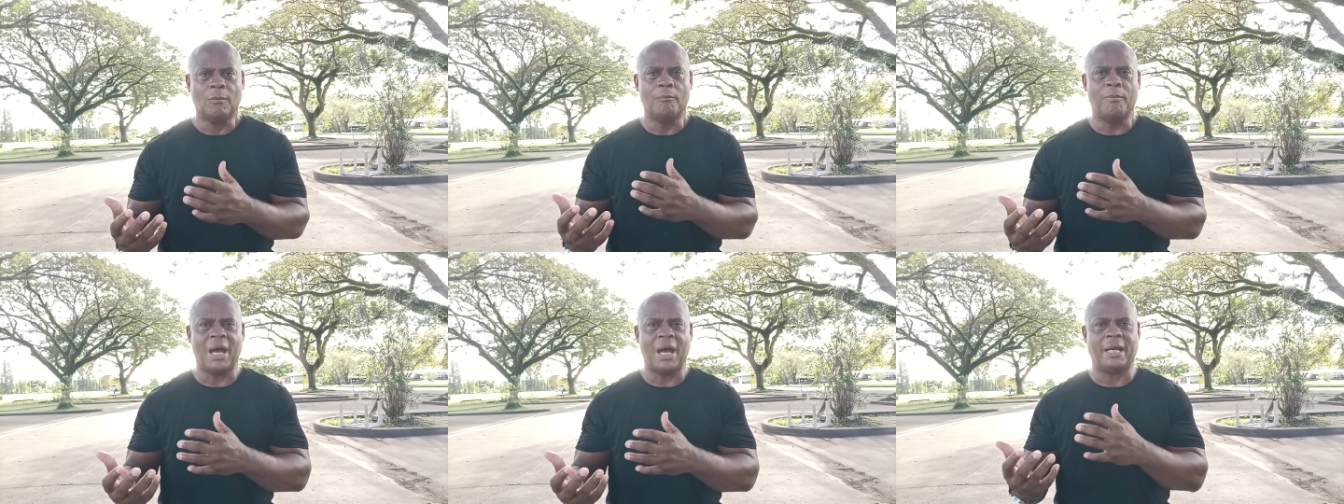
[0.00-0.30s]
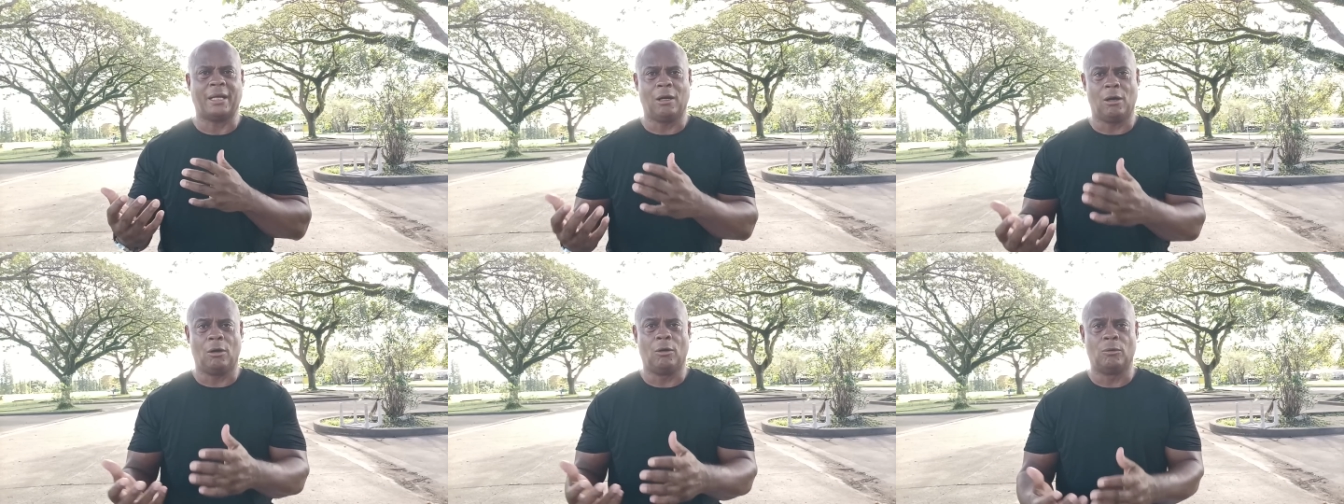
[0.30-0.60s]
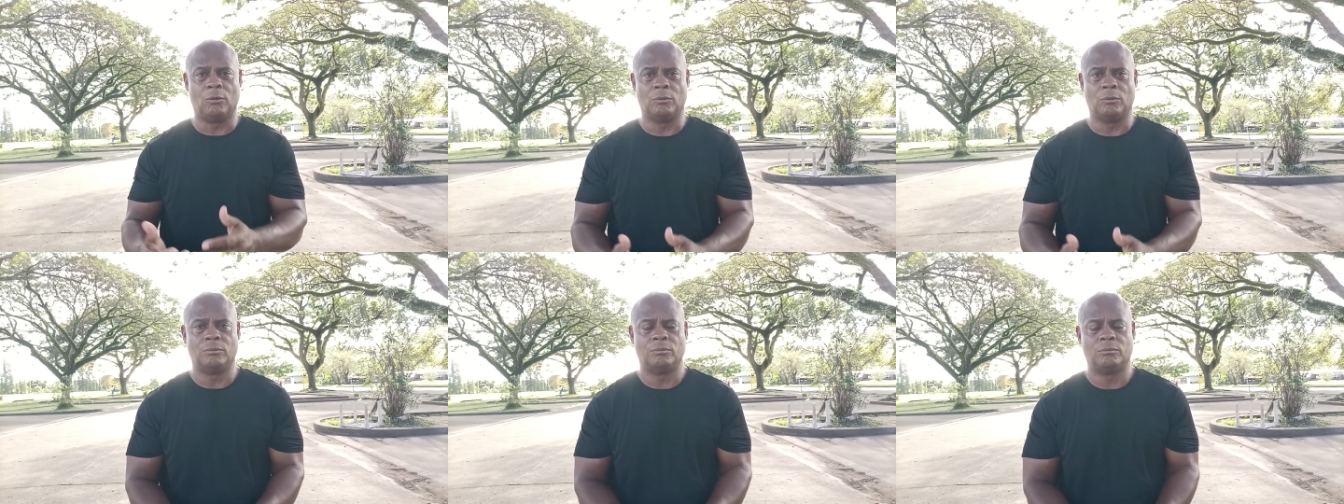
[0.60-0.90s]
back
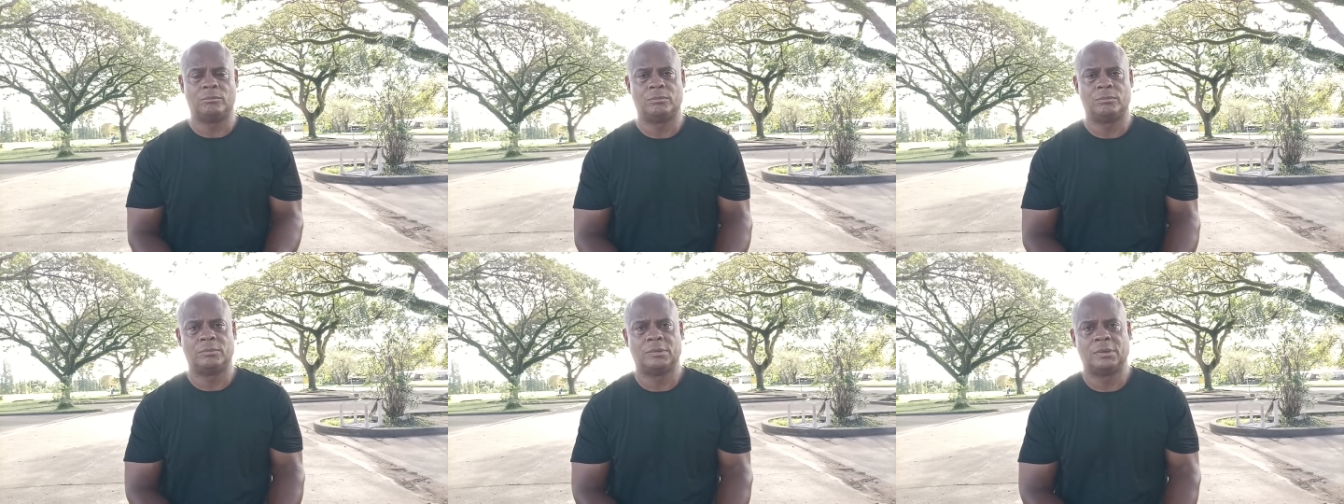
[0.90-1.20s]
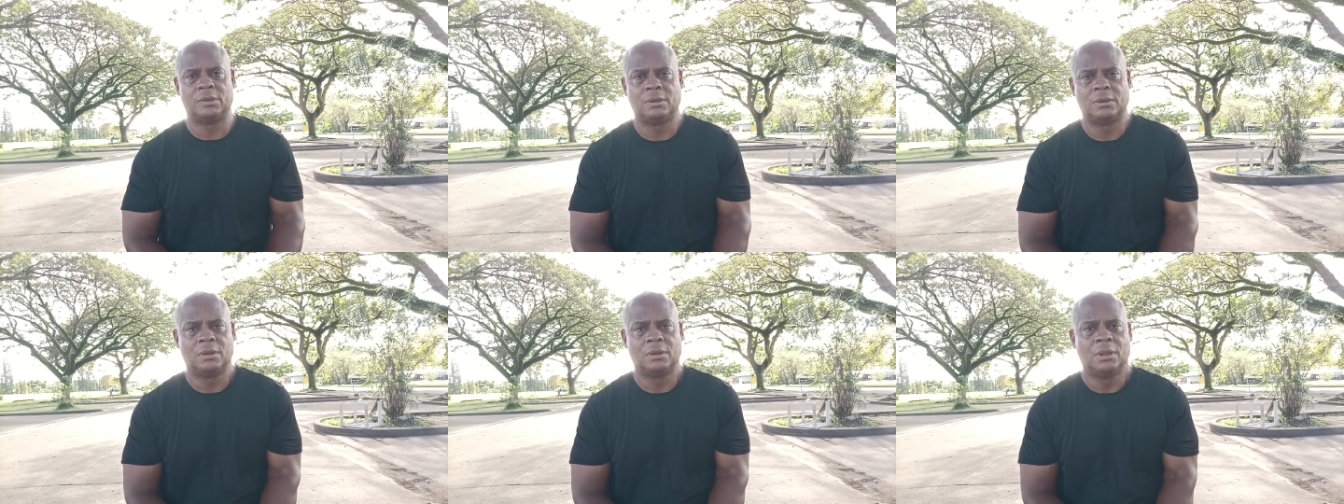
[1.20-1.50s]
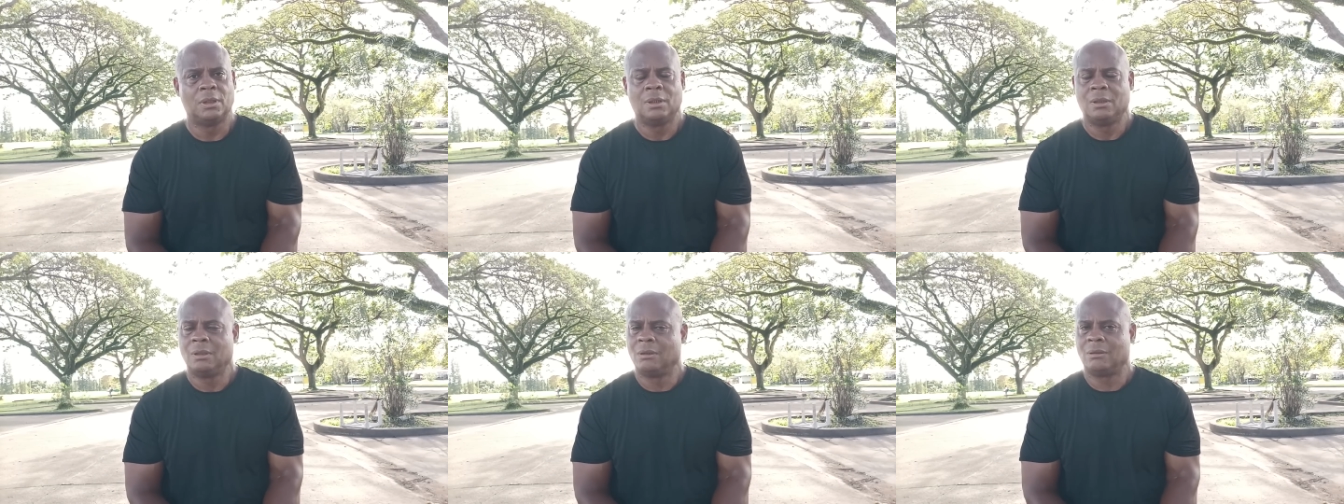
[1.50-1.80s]
home.
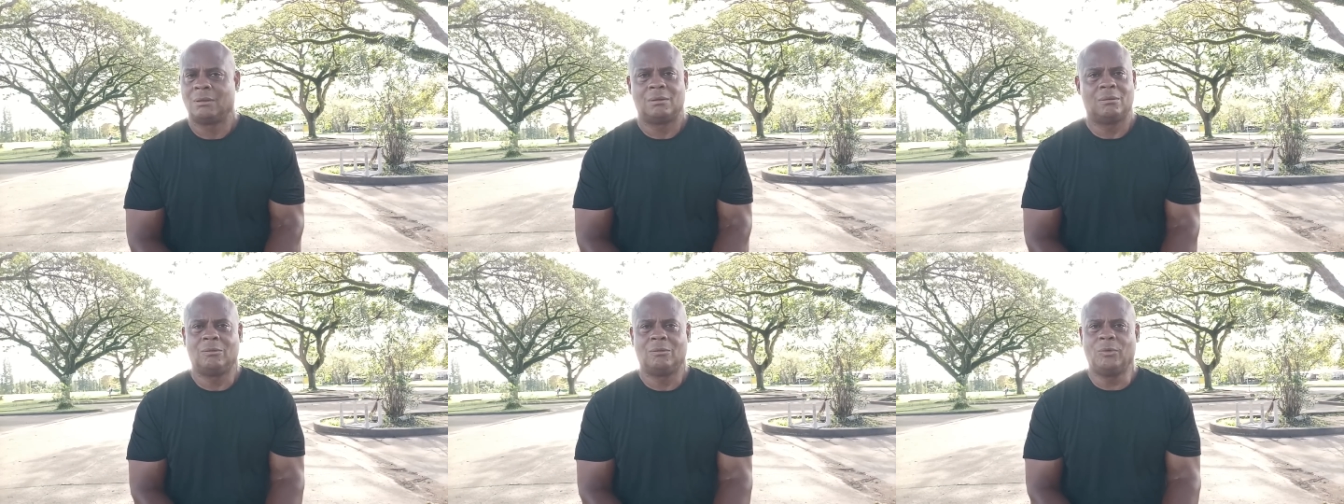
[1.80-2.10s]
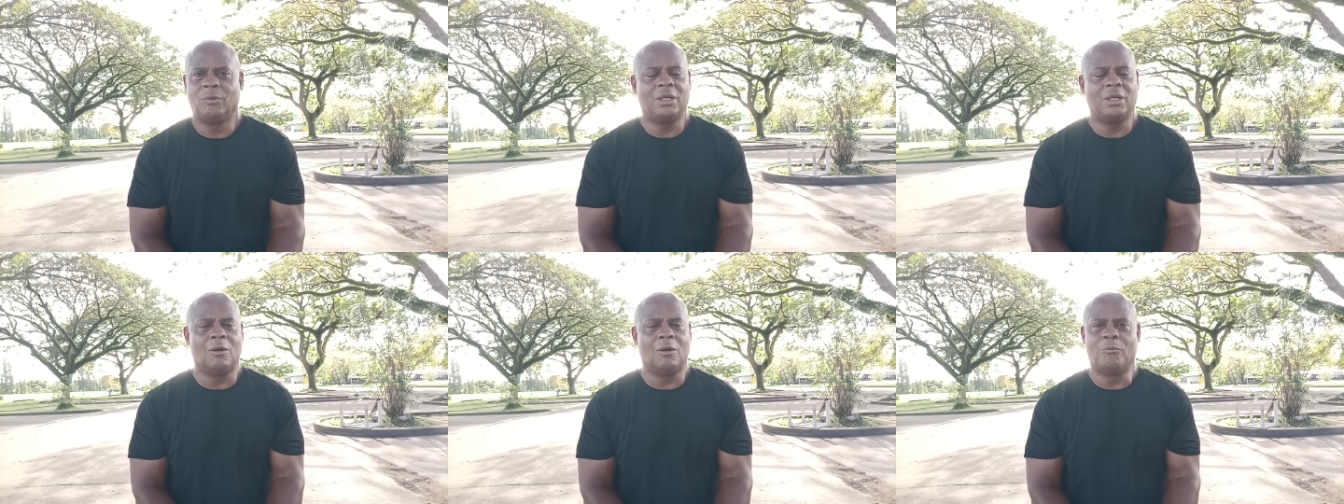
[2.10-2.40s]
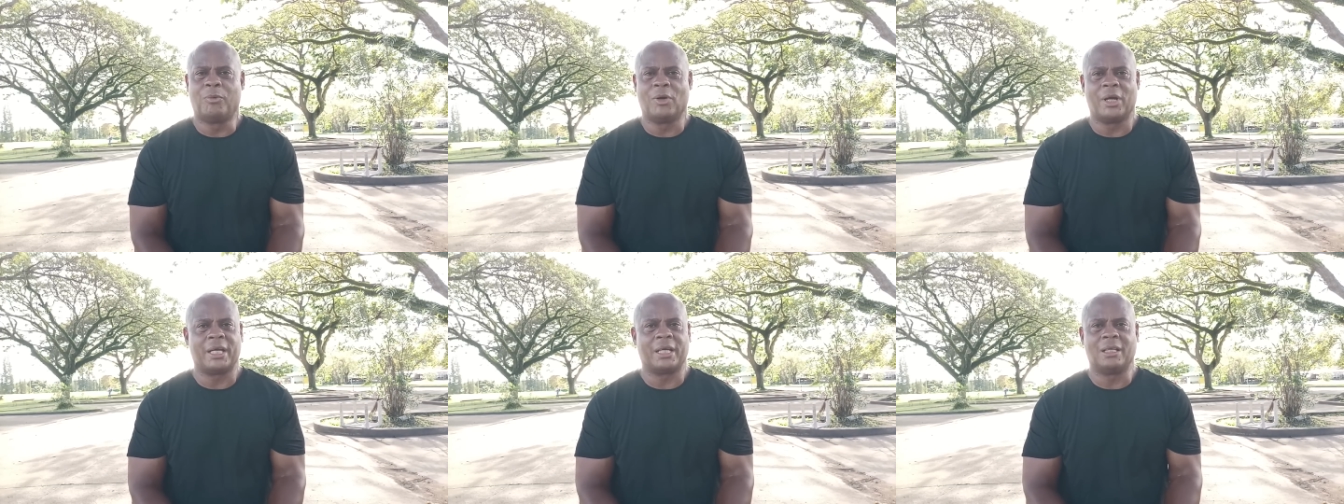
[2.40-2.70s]
We
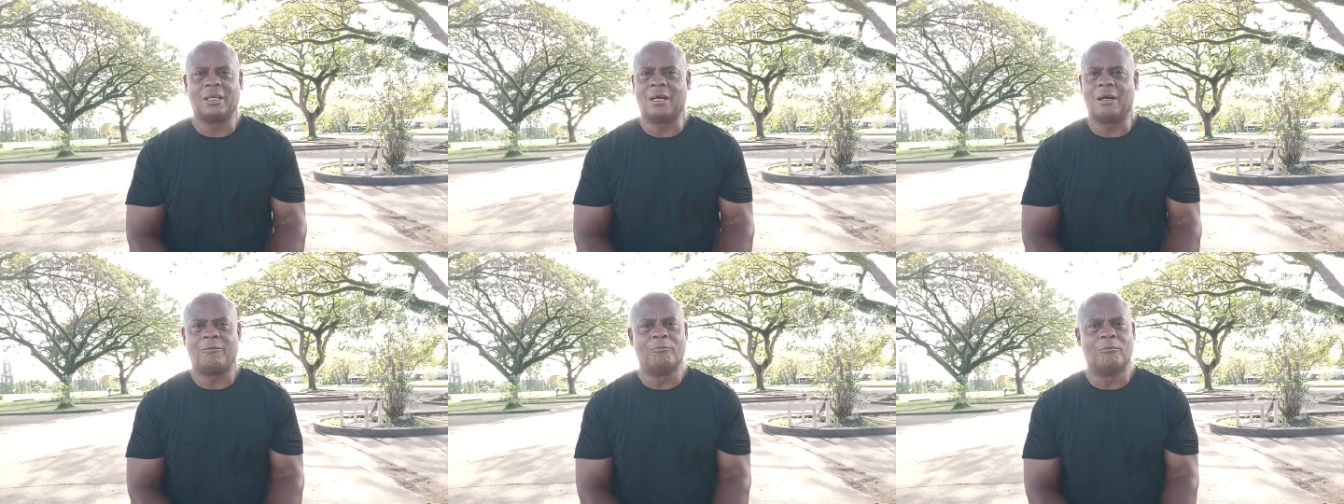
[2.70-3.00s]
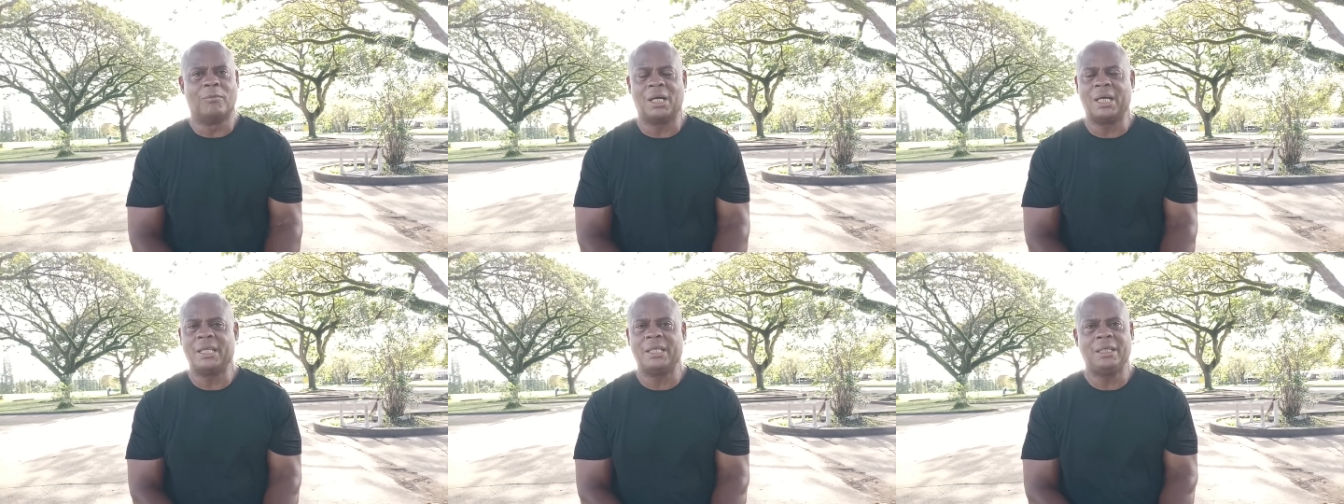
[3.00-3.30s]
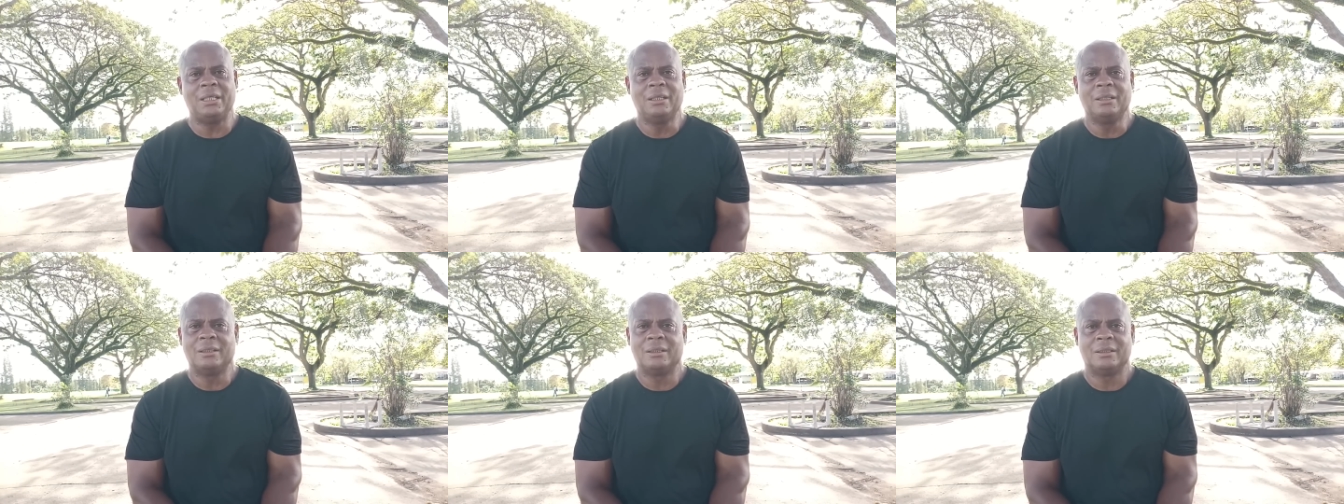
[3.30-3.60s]
don't bring enough
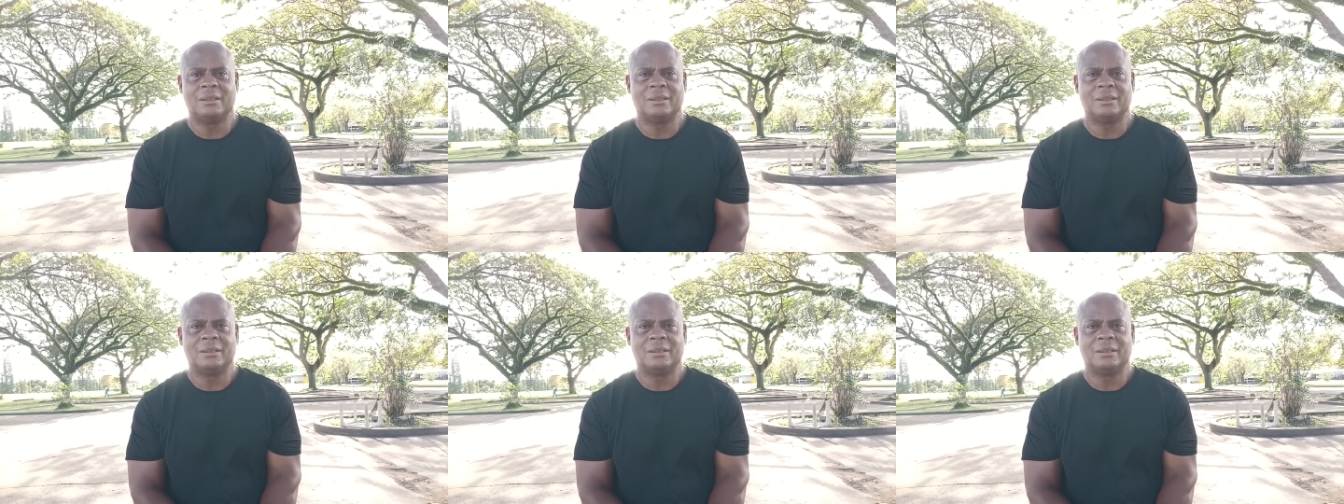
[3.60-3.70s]
money.